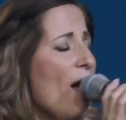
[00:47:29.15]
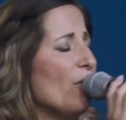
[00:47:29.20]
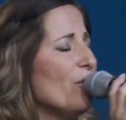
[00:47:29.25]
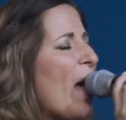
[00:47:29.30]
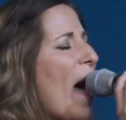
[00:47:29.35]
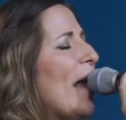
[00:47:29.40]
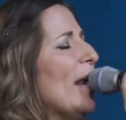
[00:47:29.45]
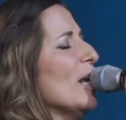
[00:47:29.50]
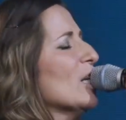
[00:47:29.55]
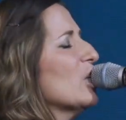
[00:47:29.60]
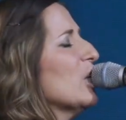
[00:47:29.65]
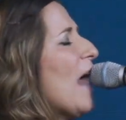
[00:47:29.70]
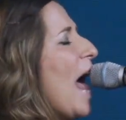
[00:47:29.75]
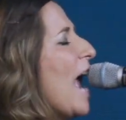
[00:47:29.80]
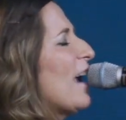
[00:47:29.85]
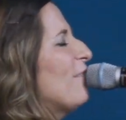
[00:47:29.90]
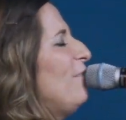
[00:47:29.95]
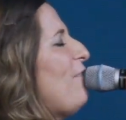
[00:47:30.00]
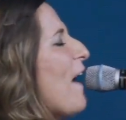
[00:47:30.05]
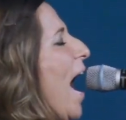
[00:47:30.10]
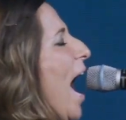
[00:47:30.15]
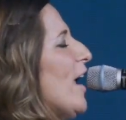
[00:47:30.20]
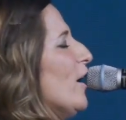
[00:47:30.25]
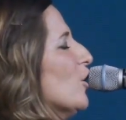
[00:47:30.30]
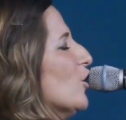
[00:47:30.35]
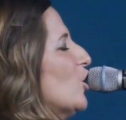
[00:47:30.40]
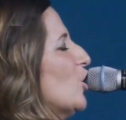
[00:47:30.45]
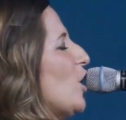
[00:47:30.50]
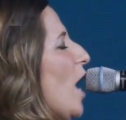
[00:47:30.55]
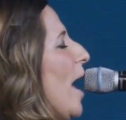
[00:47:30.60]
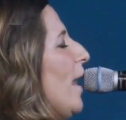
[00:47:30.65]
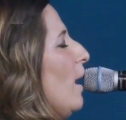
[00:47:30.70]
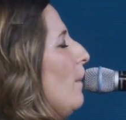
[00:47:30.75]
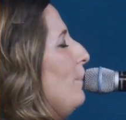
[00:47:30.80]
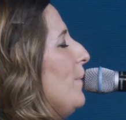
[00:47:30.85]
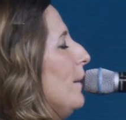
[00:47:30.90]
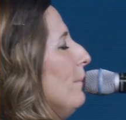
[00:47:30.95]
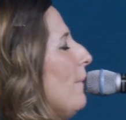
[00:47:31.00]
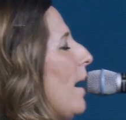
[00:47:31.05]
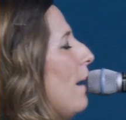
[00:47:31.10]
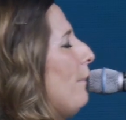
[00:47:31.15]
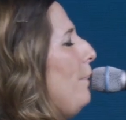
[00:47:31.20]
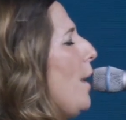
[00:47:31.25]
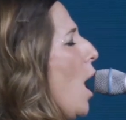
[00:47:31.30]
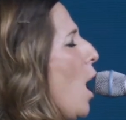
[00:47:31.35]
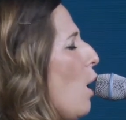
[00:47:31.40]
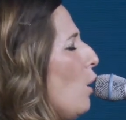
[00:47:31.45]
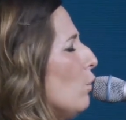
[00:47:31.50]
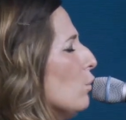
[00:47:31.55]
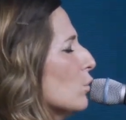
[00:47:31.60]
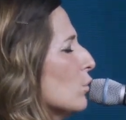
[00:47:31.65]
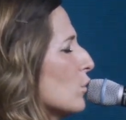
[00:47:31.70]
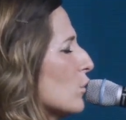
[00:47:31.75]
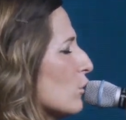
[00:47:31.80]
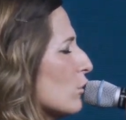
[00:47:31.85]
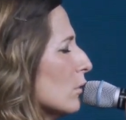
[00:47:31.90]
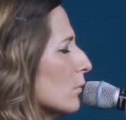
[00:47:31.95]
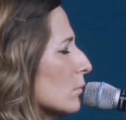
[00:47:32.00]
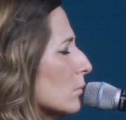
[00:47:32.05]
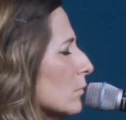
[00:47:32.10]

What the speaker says: that is like fire shut up in my bones.